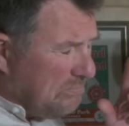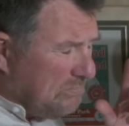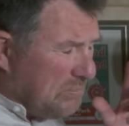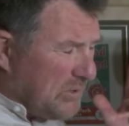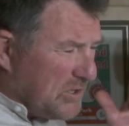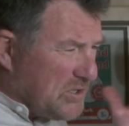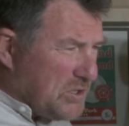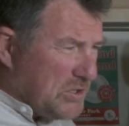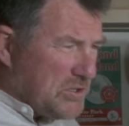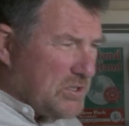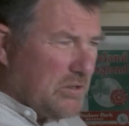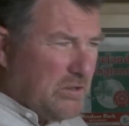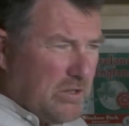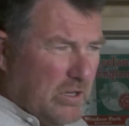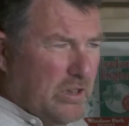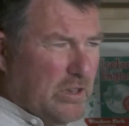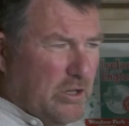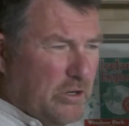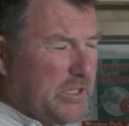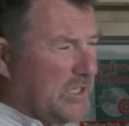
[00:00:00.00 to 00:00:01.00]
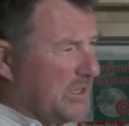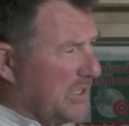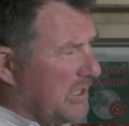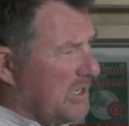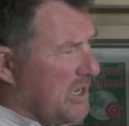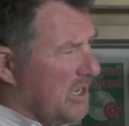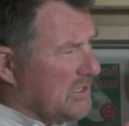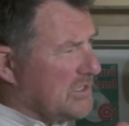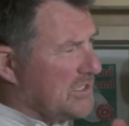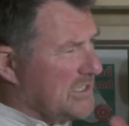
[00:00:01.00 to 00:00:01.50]
But just look at the
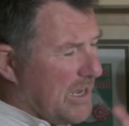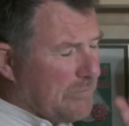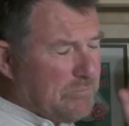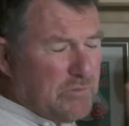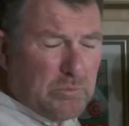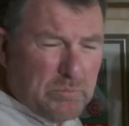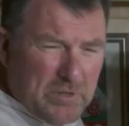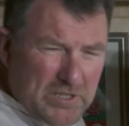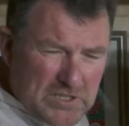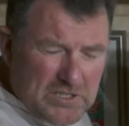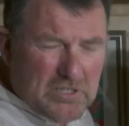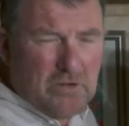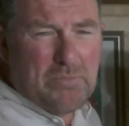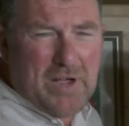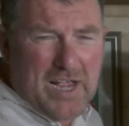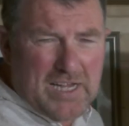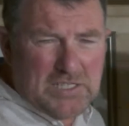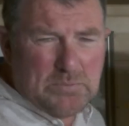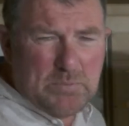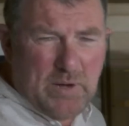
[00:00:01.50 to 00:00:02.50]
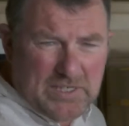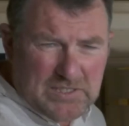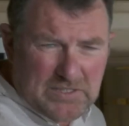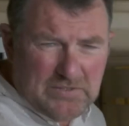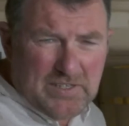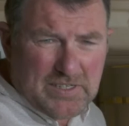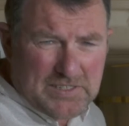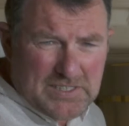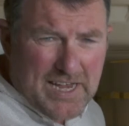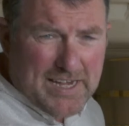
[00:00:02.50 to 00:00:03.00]
concept. There'll be some aspects
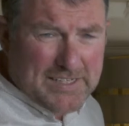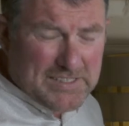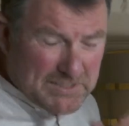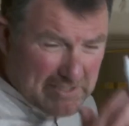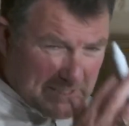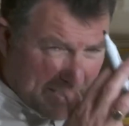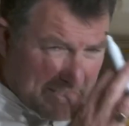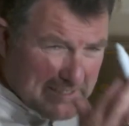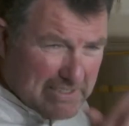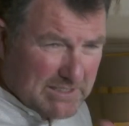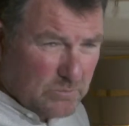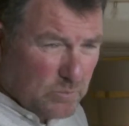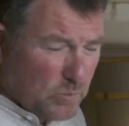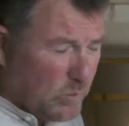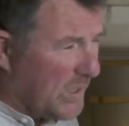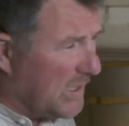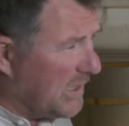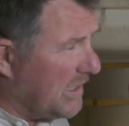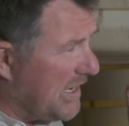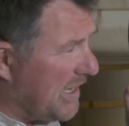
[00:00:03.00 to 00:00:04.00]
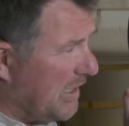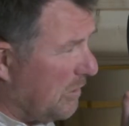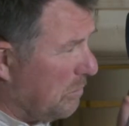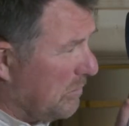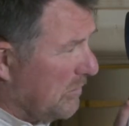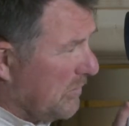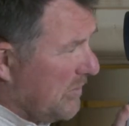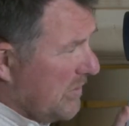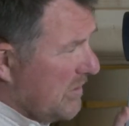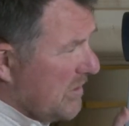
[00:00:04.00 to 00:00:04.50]
of this exercise that will help.
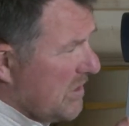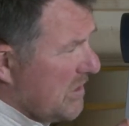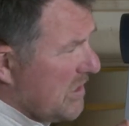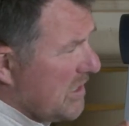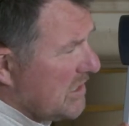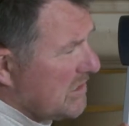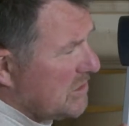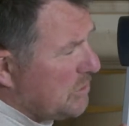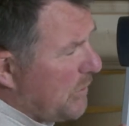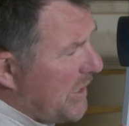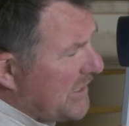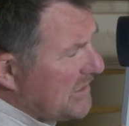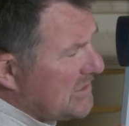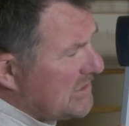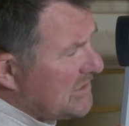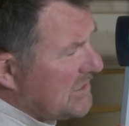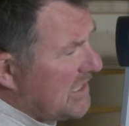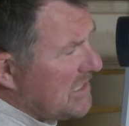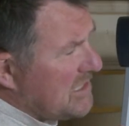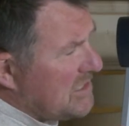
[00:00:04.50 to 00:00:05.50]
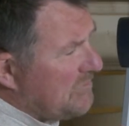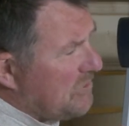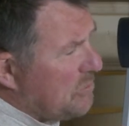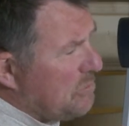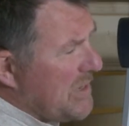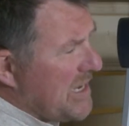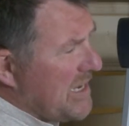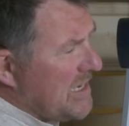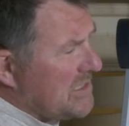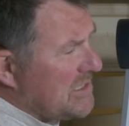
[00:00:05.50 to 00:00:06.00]
So exercise for
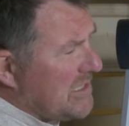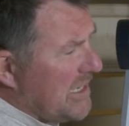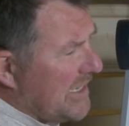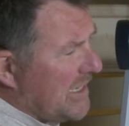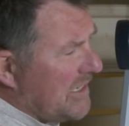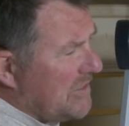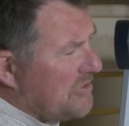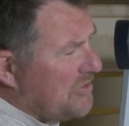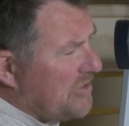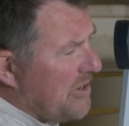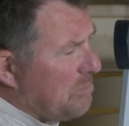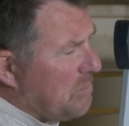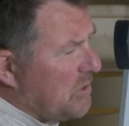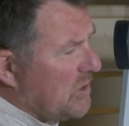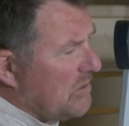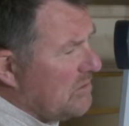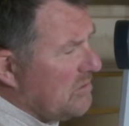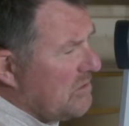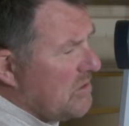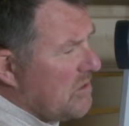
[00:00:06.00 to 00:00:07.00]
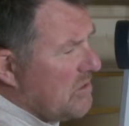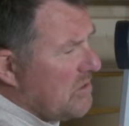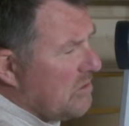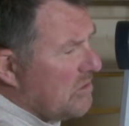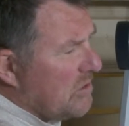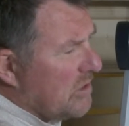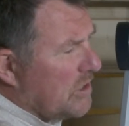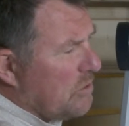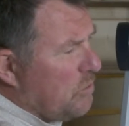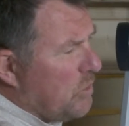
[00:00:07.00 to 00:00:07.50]
me is like a triple
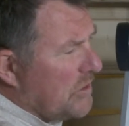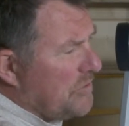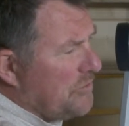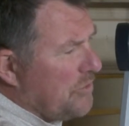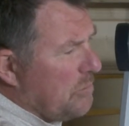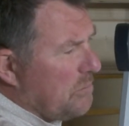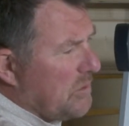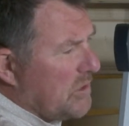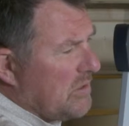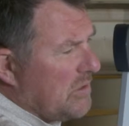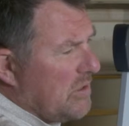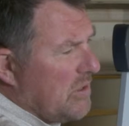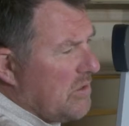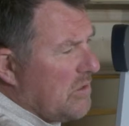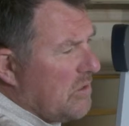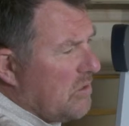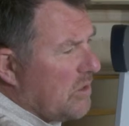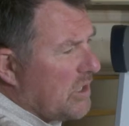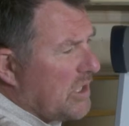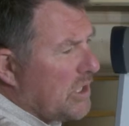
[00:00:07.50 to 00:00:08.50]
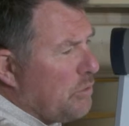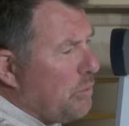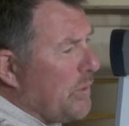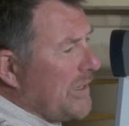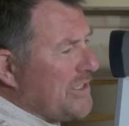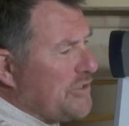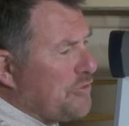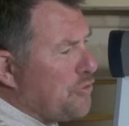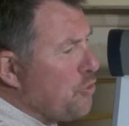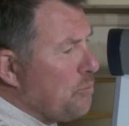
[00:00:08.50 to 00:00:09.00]
or a quadruple or
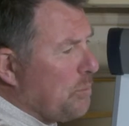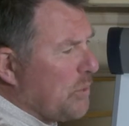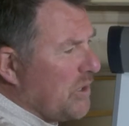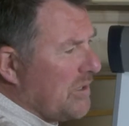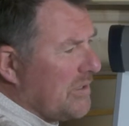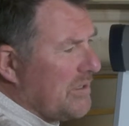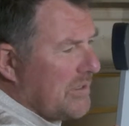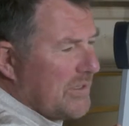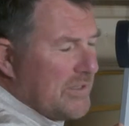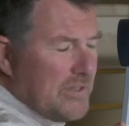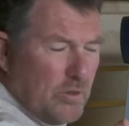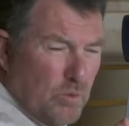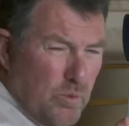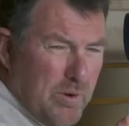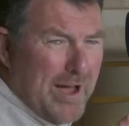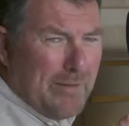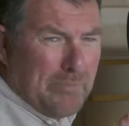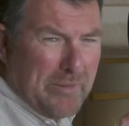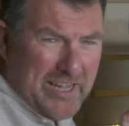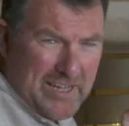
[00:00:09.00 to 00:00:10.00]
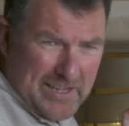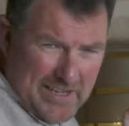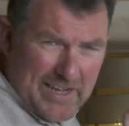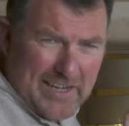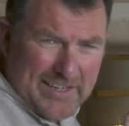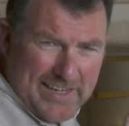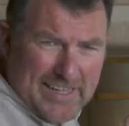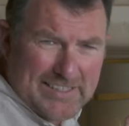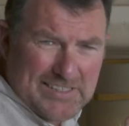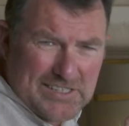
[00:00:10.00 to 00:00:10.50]
quintuple whammy
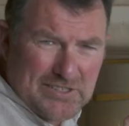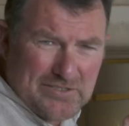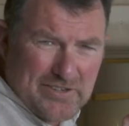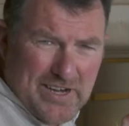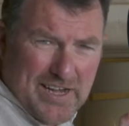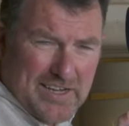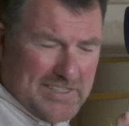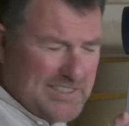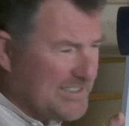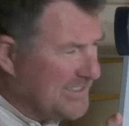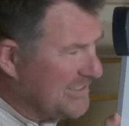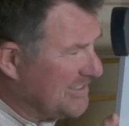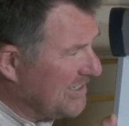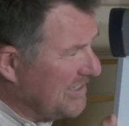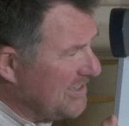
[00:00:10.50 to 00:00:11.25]
against stress.